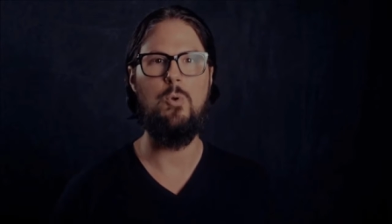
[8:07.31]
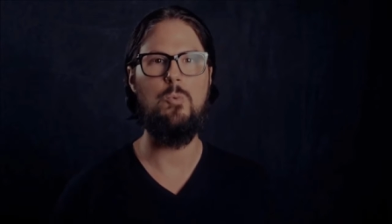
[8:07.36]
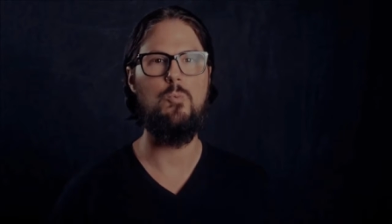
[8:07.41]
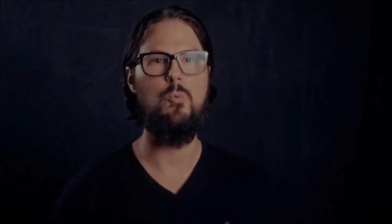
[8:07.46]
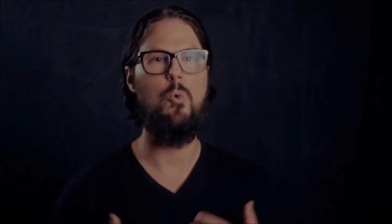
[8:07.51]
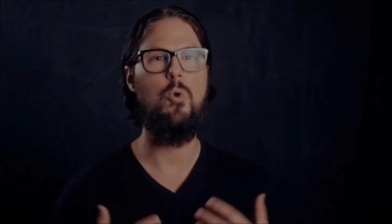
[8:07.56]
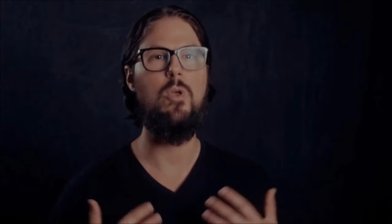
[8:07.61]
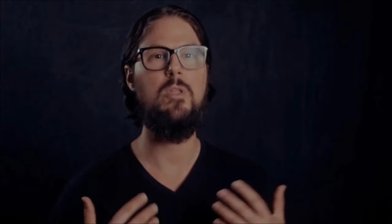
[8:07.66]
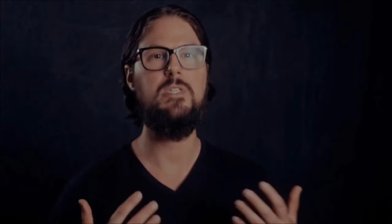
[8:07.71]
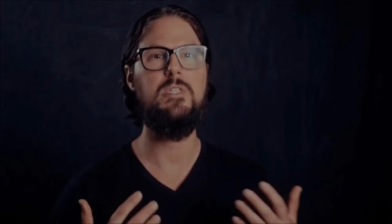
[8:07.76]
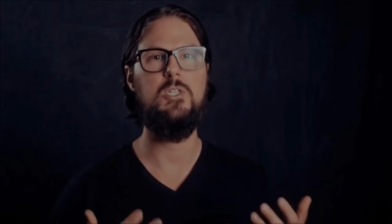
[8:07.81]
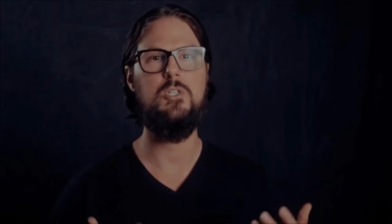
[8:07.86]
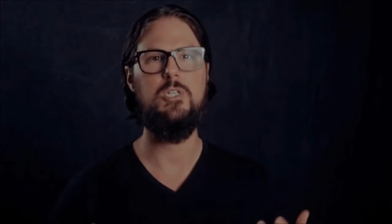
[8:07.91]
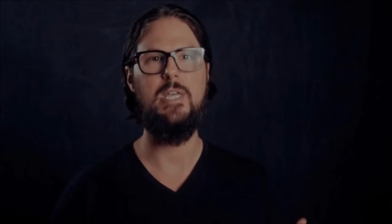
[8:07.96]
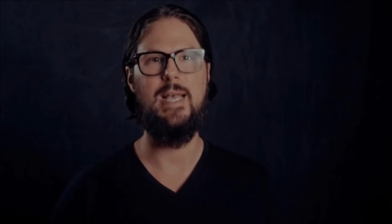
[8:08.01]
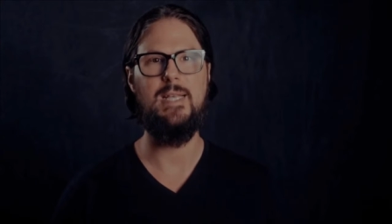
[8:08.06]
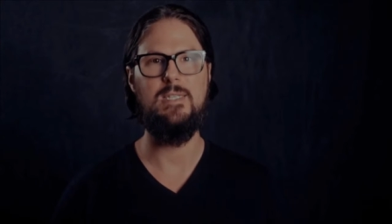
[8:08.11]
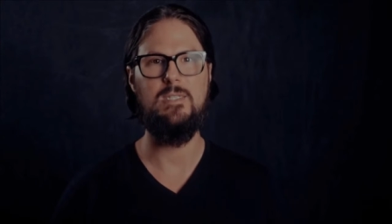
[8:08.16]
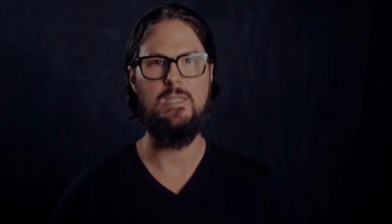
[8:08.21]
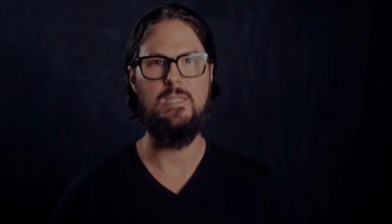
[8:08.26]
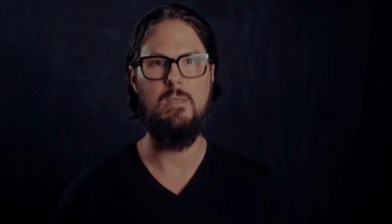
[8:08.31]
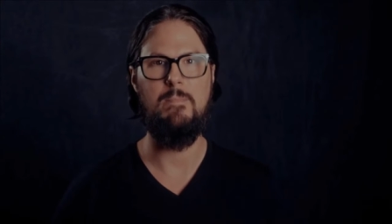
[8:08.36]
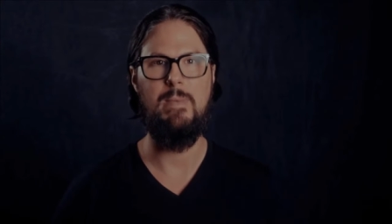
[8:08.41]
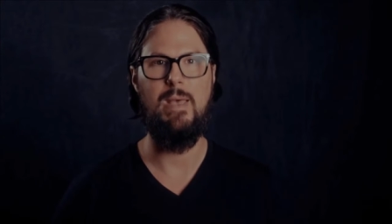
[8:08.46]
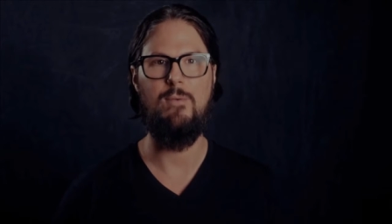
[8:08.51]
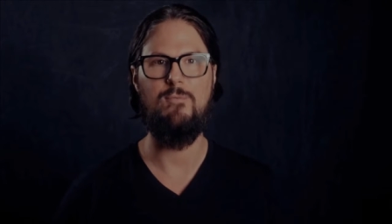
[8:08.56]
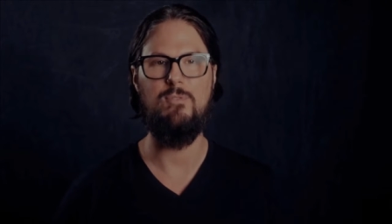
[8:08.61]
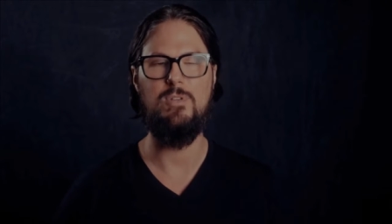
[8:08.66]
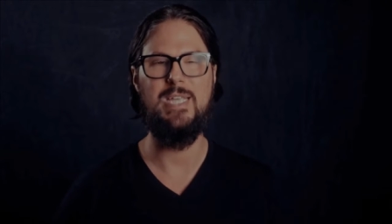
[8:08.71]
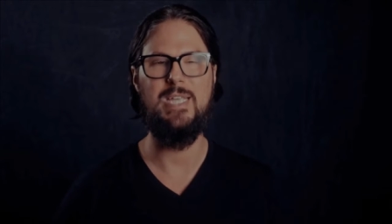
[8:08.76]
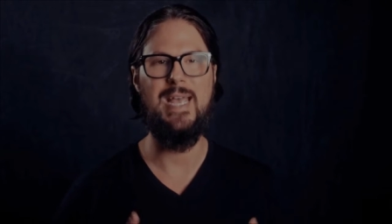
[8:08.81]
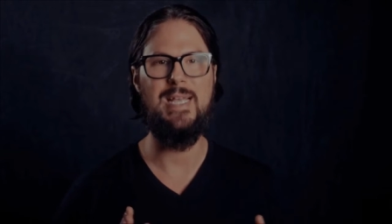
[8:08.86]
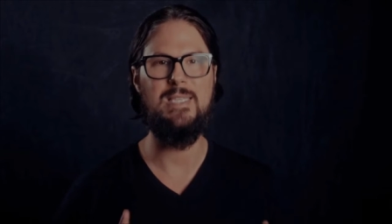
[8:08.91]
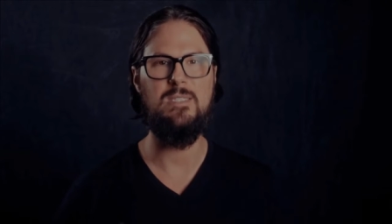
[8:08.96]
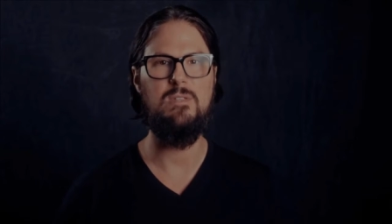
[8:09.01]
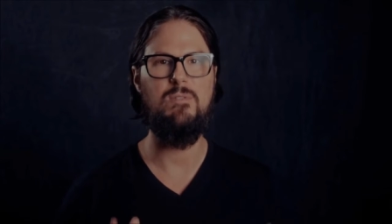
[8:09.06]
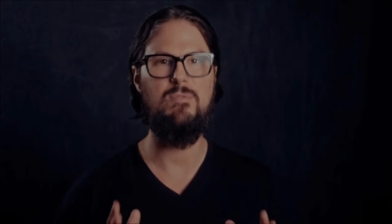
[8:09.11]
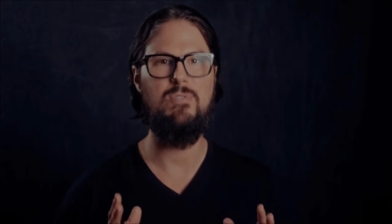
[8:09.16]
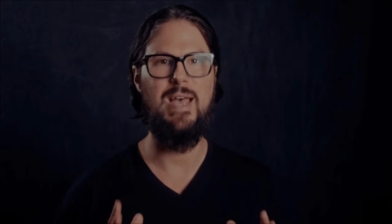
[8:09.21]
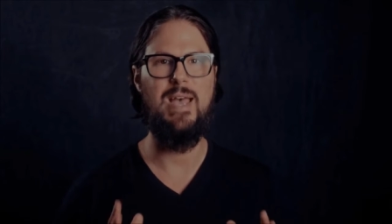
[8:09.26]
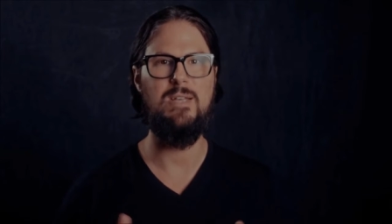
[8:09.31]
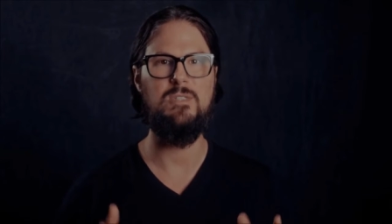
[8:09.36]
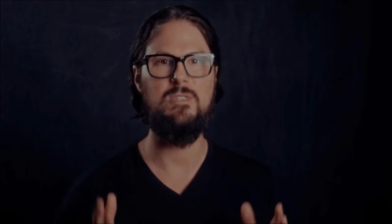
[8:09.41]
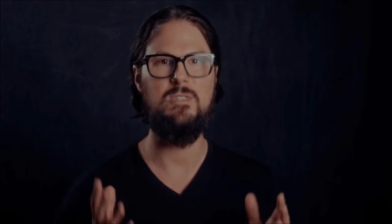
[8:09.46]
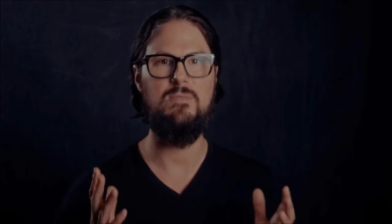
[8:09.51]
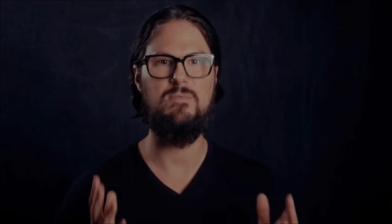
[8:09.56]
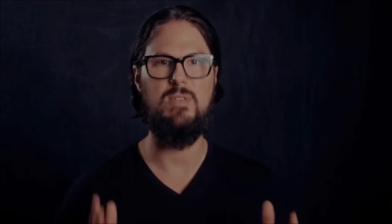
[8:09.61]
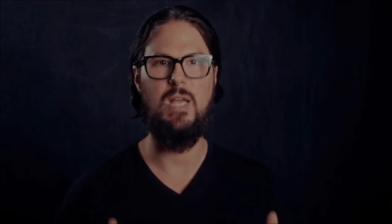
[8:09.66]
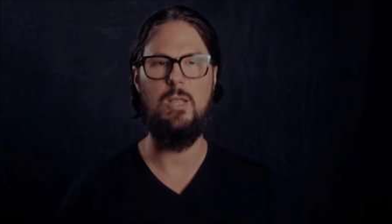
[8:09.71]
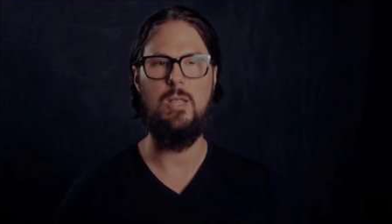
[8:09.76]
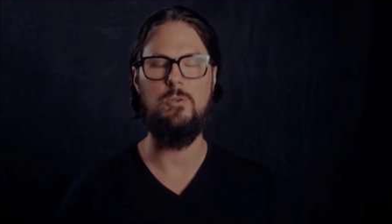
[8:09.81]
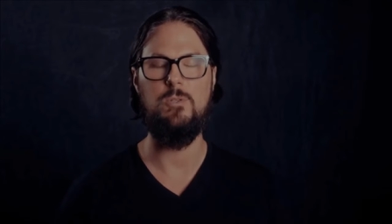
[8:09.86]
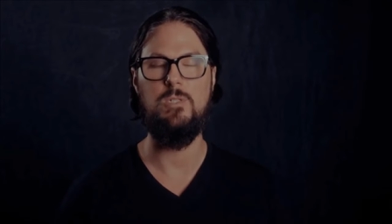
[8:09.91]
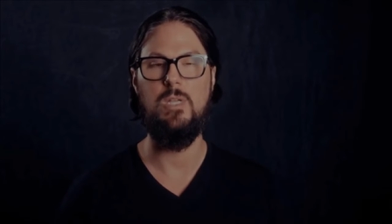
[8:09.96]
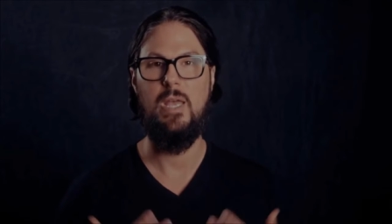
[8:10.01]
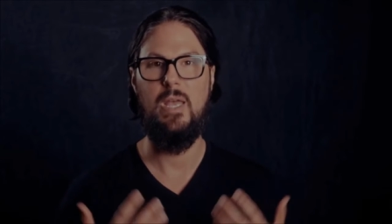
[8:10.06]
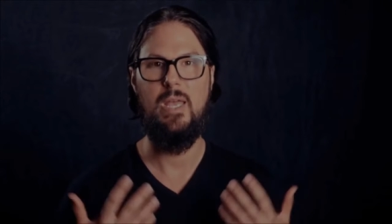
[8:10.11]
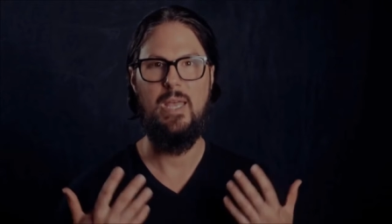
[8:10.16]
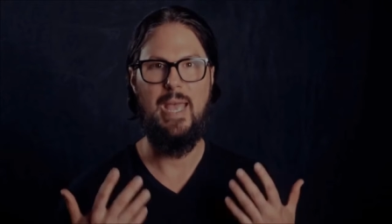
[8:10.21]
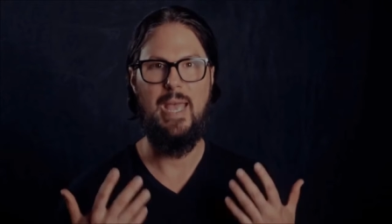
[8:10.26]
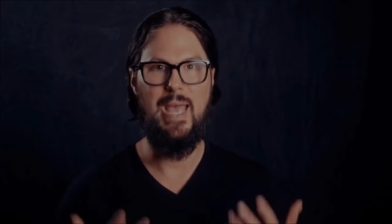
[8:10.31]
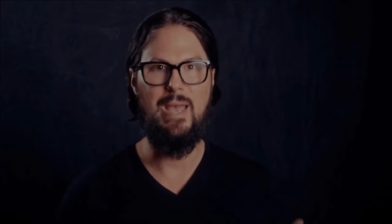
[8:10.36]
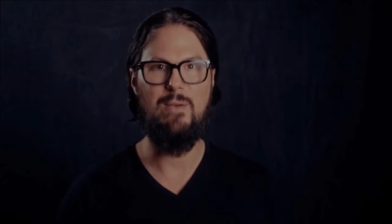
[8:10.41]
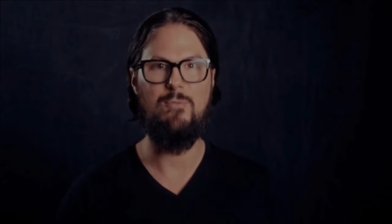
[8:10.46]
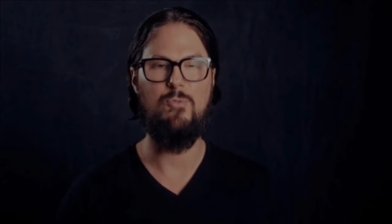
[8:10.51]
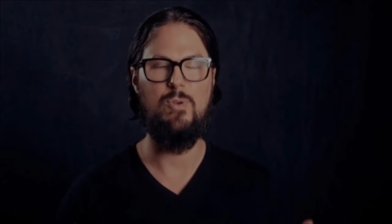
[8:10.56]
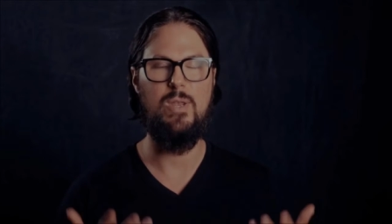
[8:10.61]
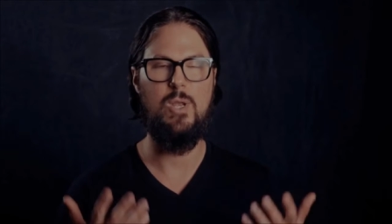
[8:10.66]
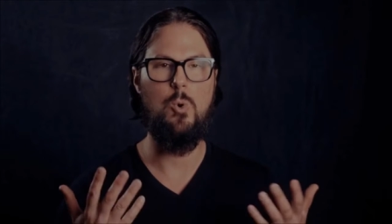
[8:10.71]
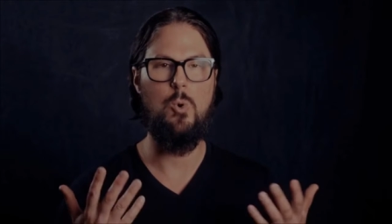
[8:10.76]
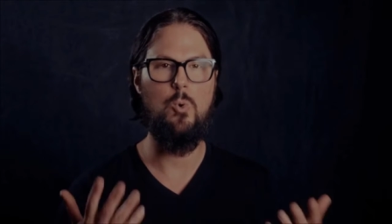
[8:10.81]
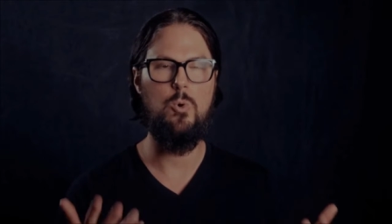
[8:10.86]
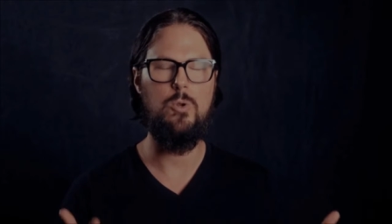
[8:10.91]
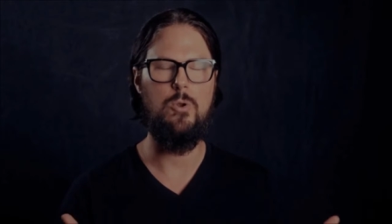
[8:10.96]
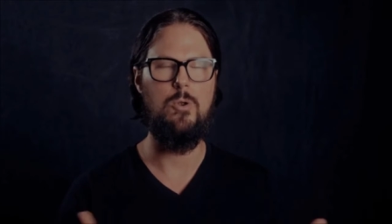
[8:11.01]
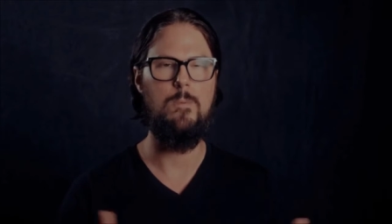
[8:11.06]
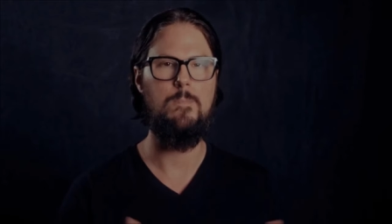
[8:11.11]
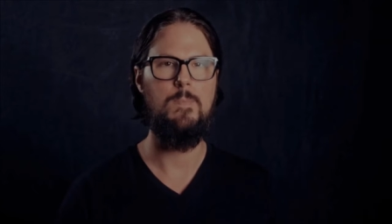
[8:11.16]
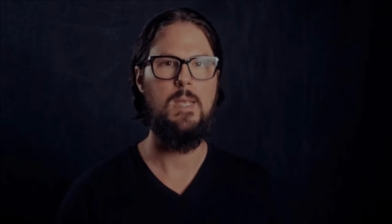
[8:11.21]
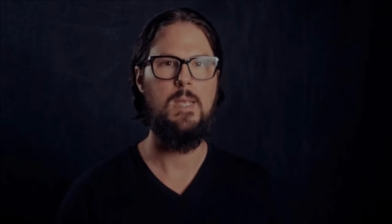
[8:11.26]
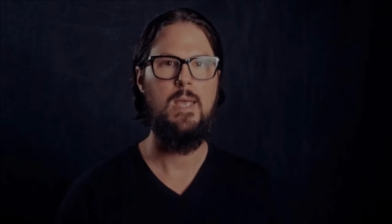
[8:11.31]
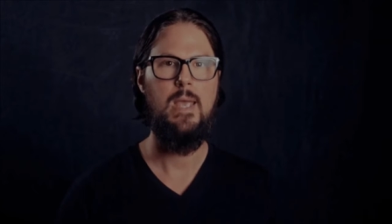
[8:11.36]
earn royalty checks in the mail for tens of thousands of dollars every quarter.